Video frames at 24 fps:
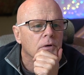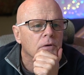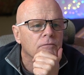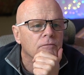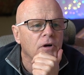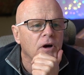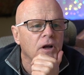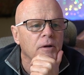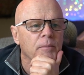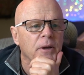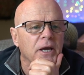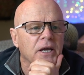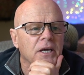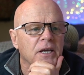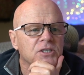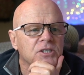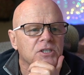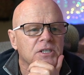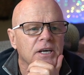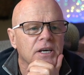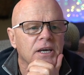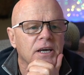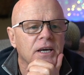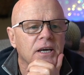Photomix
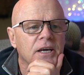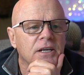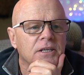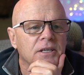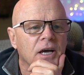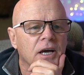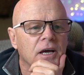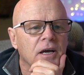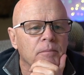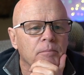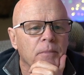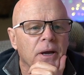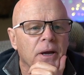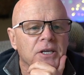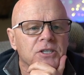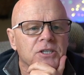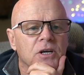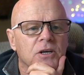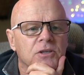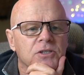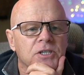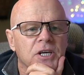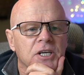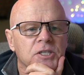said, uh, it makes
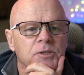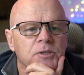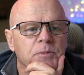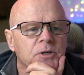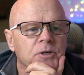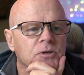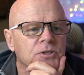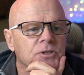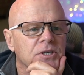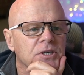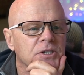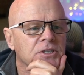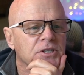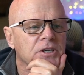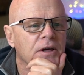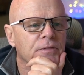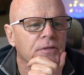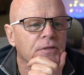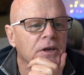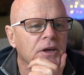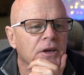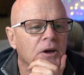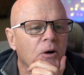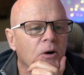no sense because there's
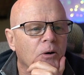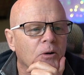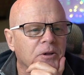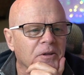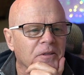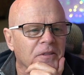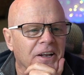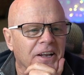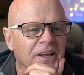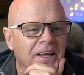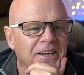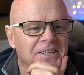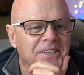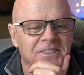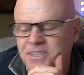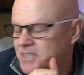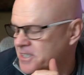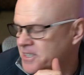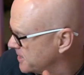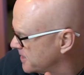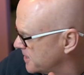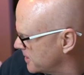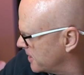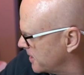nothing gold on the
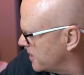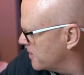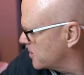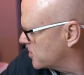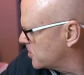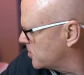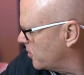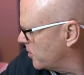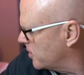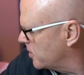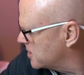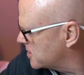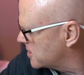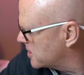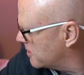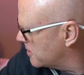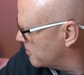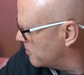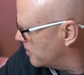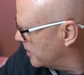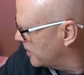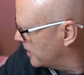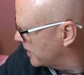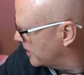lenses. Yeah, there's not, is
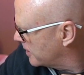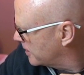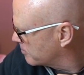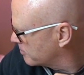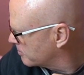there really?